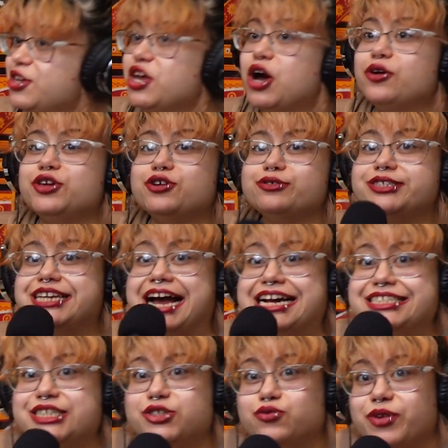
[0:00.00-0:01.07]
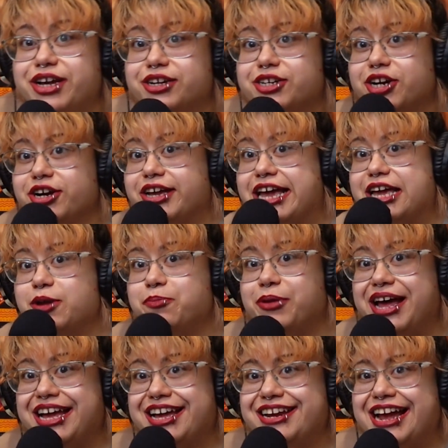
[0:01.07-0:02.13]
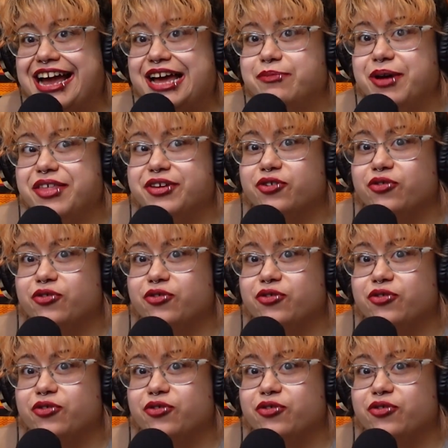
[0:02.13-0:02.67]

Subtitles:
Yo, you guys is real good. Can you play In Your Head by the